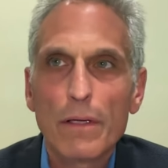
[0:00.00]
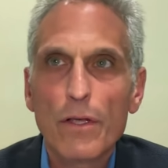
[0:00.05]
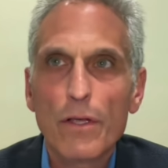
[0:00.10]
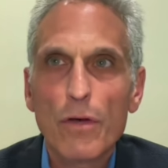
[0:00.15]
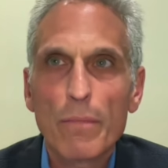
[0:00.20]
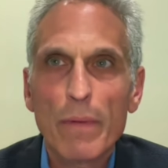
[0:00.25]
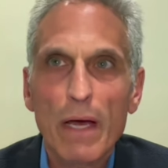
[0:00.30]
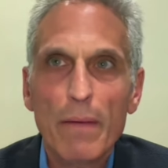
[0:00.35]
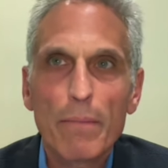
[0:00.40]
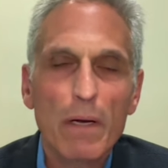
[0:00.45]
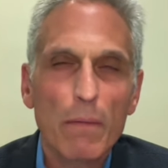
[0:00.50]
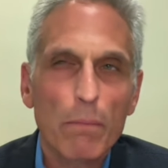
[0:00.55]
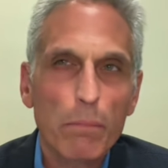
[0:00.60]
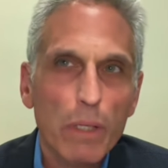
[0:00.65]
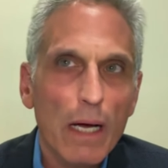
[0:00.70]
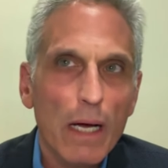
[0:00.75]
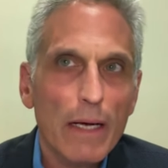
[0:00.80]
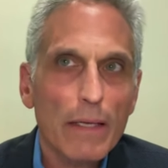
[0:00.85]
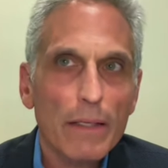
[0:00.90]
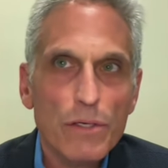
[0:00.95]
you may have been
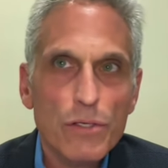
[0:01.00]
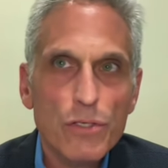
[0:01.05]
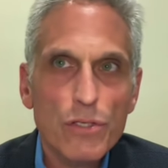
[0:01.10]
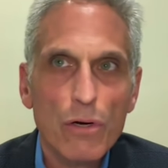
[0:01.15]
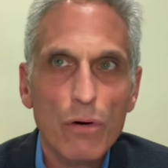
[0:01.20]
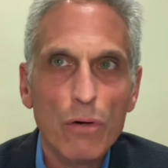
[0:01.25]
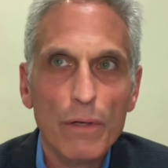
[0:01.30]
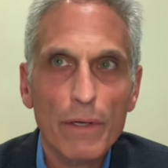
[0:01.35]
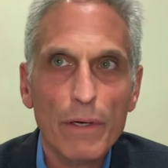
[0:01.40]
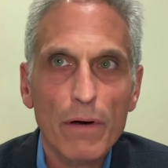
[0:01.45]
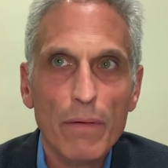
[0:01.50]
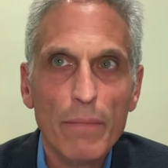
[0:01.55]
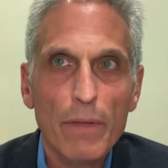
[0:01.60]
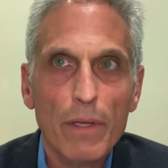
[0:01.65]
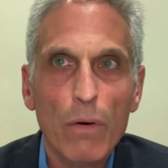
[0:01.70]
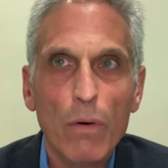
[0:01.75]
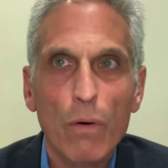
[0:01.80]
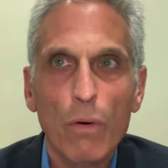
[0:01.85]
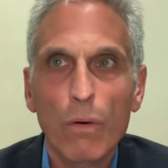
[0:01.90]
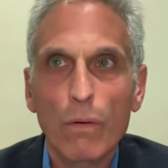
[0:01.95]
implying this earlier i
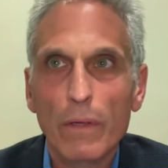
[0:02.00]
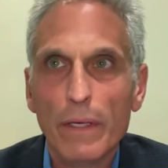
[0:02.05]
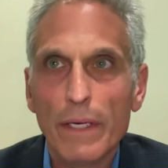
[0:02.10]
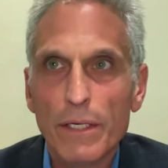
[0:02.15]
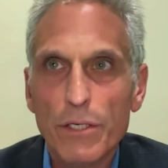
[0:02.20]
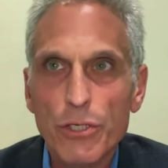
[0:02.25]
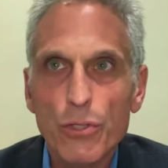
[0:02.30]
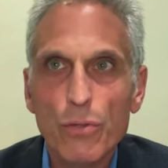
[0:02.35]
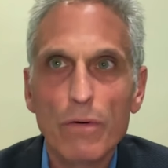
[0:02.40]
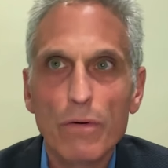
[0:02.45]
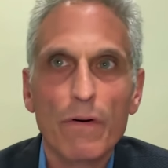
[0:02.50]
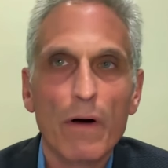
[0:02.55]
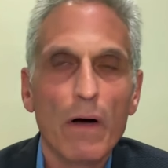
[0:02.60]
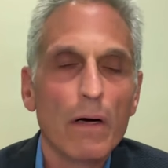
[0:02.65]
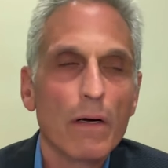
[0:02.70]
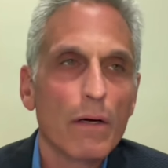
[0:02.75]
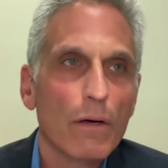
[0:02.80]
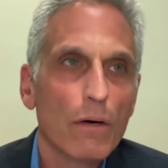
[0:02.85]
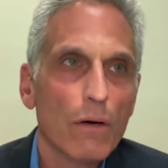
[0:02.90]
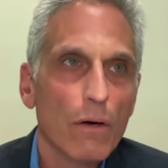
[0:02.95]
mean the whole issue of
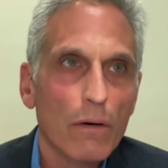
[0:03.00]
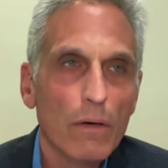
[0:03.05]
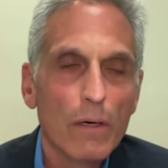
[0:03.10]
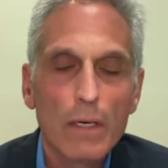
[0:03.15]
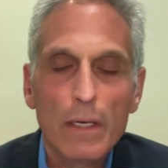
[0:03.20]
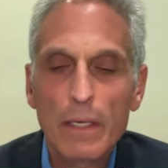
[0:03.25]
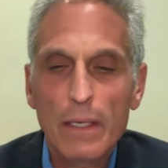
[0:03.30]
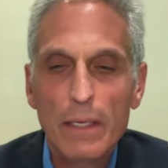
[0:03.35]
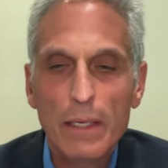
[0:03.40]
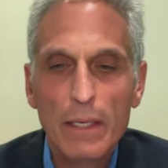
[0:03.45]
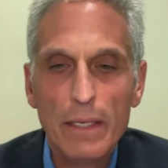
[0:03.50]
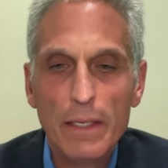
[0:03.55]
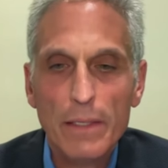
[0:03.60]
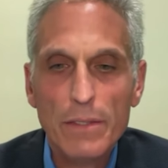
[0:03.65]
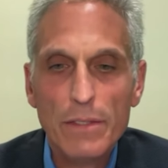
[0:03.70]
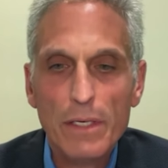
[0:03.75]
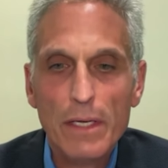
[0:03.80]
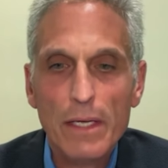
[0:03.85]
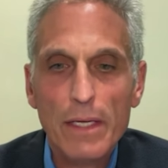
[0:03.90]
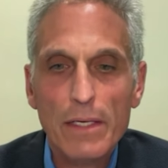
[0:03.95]
hunger
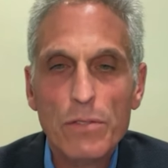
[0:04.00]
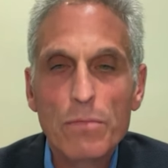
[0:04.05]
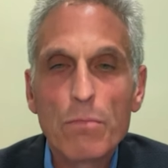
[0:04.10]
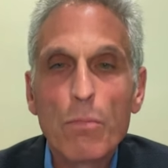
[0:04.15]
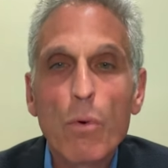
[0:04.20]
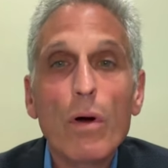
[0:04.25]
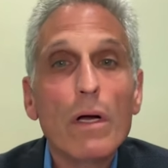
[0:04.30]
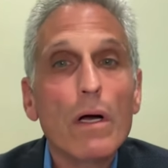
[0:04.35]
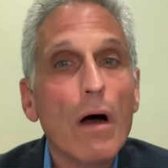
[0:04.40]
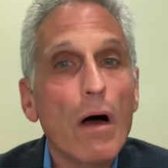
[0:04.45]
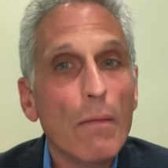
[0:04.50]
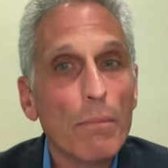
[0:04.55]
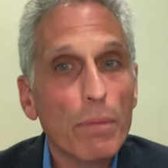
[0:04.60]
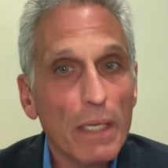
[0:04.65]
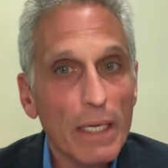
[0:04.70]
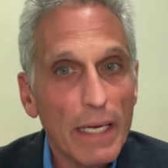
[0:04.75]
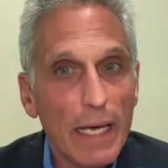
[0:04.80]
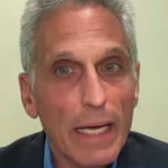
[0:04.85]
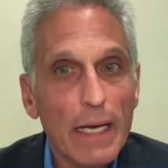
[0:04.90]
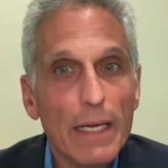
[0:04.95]
is is more
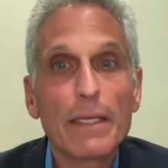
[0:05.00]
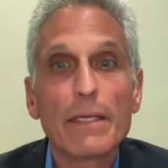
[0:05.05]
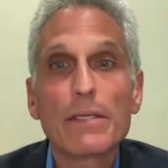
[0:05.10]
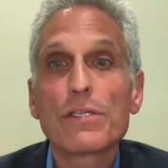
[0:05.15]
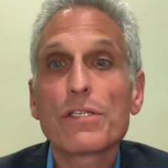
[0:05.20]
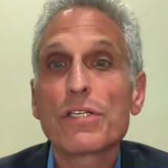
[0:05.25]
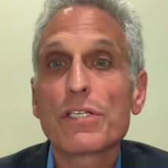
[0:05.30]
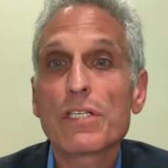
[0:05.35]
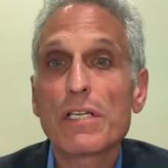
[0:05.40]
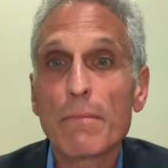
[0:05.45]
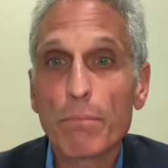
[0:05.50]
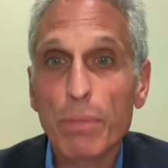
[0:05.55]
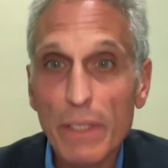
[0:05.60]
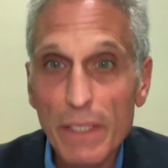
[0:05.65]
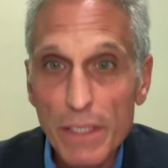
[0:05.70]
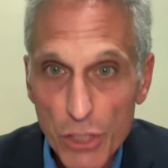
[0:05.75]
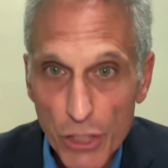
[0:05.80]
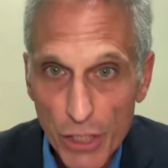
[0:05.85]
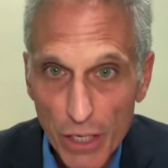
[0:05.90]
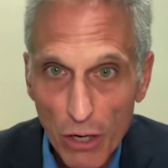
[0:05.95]
complicated than
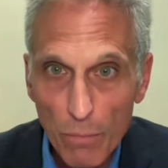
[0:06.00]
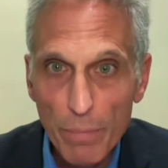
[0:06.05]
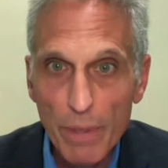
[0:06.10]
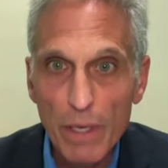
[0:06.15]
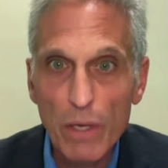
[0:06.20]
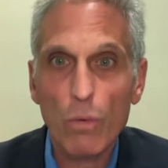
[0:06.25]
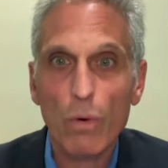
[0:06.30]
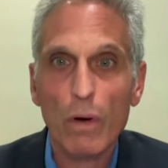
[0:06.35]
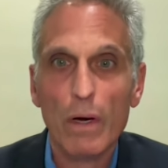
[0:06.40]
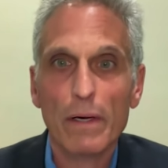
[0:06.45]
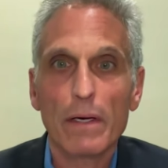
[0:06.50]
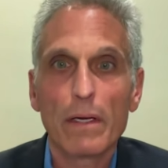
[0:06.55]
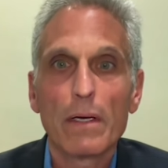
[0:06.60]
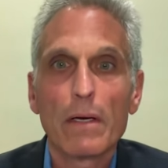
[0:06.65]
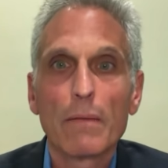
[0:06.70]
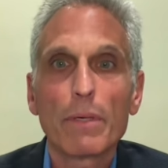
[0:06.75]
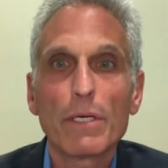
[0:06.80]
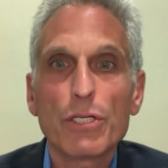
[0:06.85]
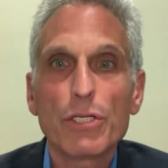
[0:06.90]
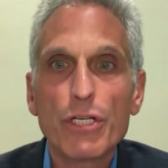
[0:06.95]
simply glp-1
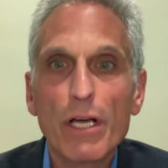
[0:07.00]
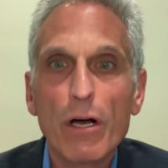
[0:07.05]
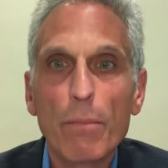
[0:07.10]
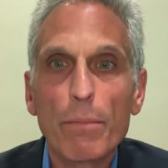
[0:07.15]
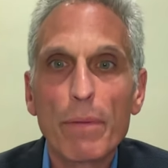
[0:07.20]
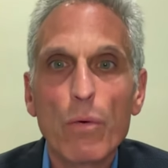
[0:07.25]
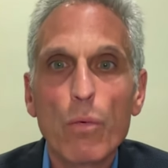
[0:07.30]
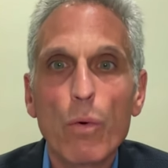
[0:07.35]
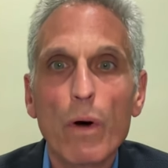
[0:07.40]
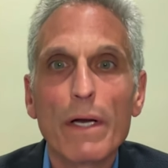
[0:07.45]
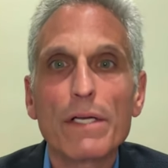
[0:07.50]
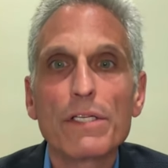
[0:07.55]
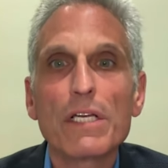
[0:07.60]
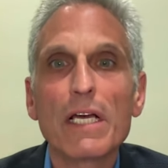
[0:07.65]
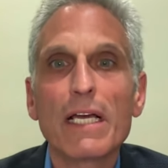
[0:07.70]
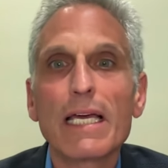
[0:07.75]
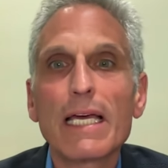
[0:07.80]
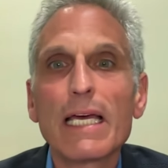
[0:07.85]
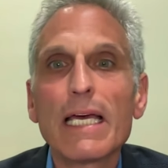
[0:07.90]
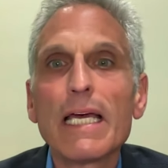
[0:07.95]
but glp-1 is
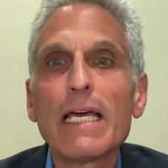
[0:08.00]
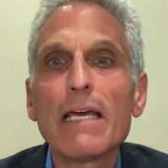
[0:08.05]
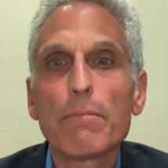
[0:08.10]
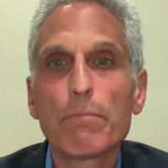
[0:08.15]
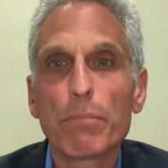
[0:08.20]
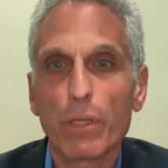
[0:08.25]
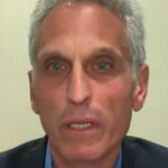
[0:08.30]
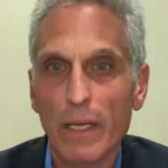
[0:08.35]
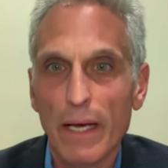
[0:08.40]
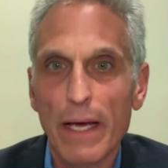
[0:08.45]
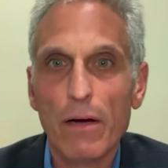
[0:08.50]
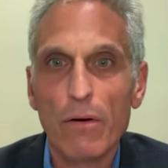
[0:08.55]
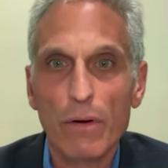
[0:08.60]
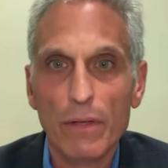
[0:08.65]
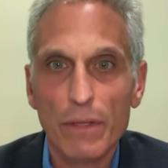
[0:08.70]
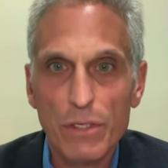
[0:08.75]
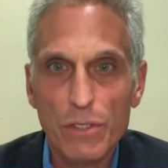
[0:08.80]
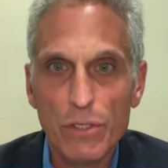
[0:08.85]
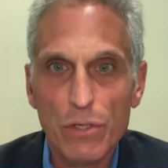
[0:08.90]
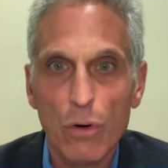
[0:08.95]
a key player
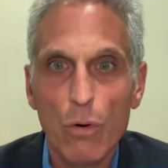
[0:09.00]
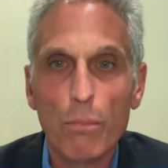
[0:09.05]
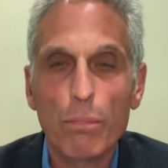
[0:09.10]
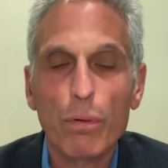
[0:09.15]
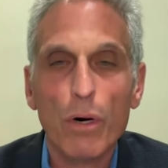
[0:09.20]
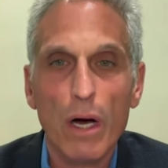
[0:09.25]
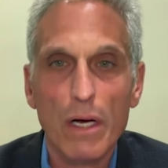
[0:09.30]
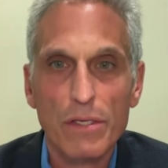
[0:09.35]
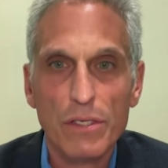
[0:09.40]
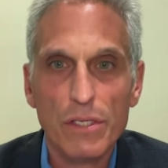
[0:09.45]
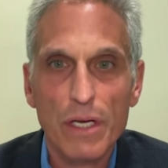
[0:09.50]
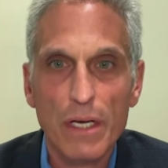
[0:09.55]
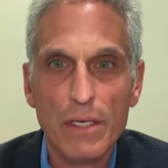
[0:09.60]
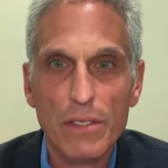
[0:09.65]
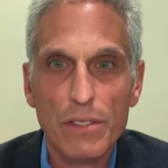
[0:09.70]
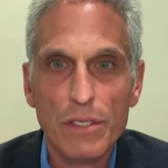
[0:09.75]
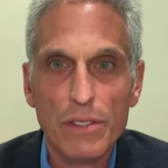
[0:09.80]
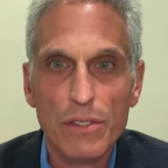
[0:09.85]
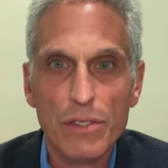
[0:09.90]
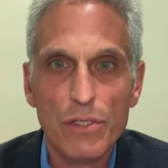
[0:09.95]
in this whole
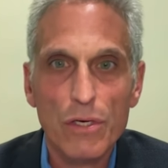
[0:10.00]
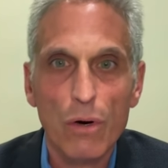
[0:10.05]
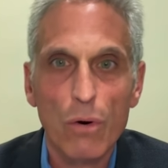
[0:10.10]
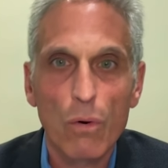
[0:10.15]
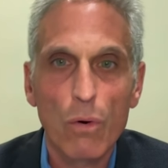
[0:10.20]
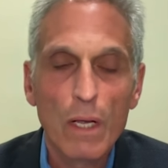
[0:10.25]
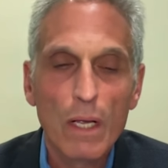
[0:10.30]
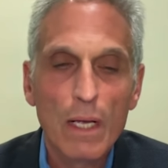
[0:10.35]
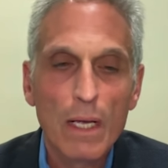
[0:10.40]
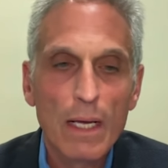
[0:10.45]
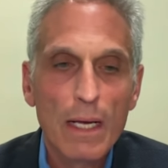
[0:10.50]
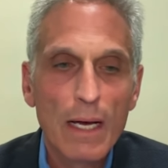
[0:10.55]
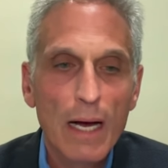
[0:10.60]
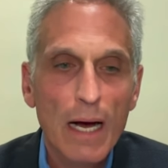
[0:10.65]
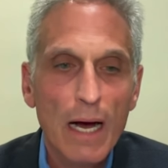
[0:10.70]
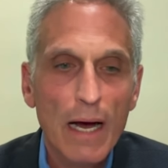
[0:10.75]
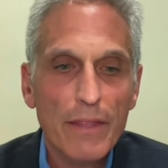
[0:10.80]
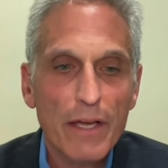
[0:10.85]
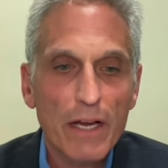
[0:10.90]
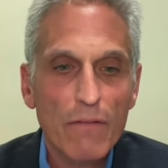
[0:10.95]
process and so
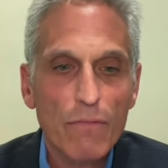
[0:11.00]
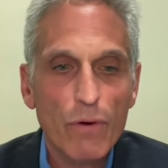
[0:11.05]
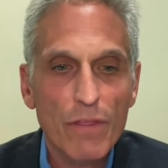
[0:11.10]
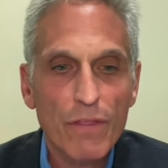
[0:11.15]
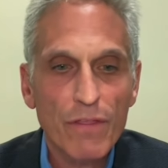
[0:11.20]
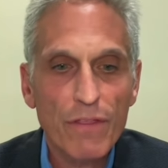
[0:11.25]
i think if we